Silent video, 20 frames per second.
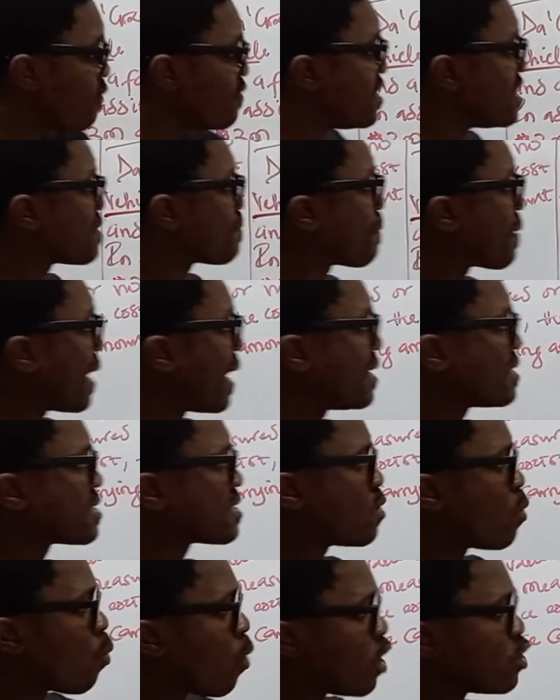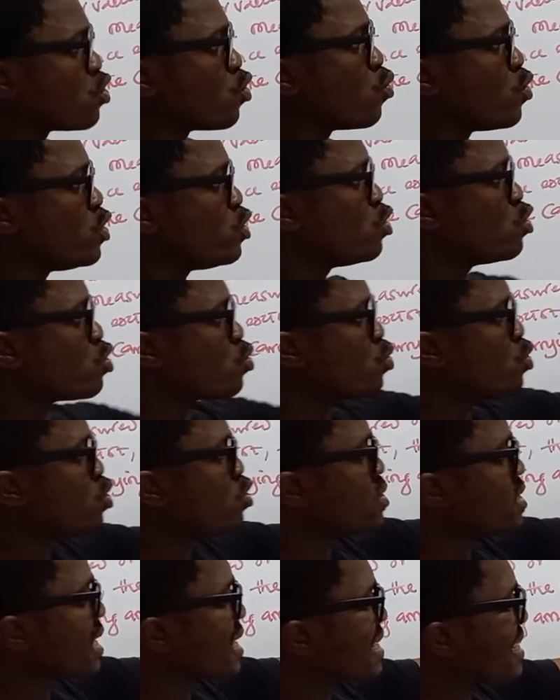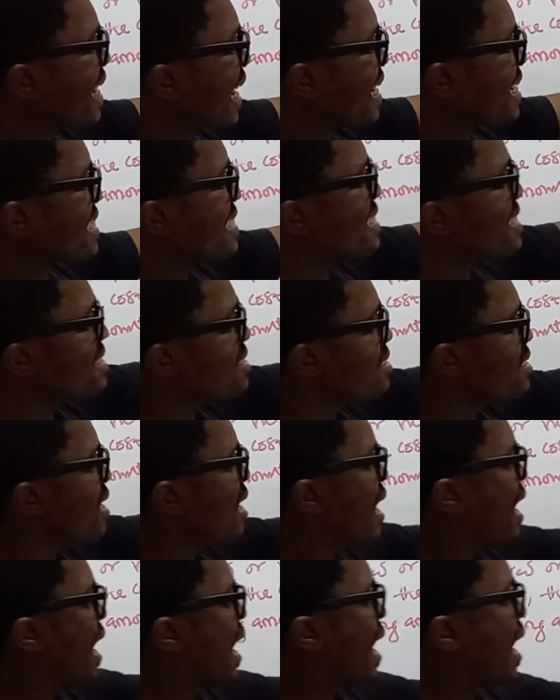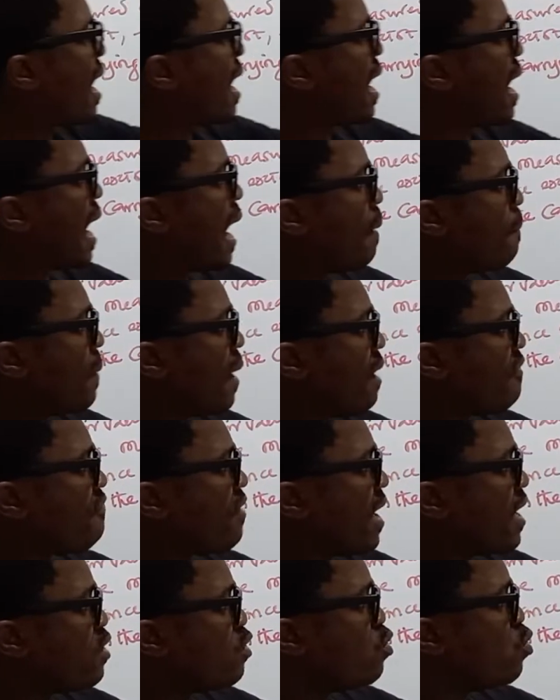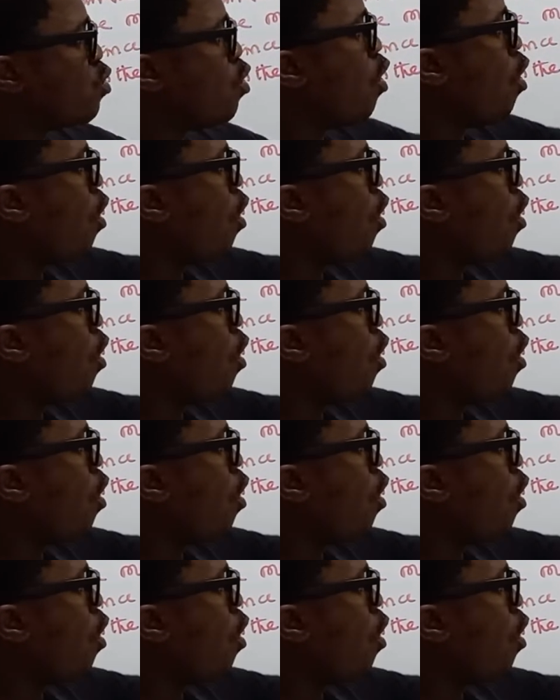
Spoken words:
this plant. What do we use? We use the carrying value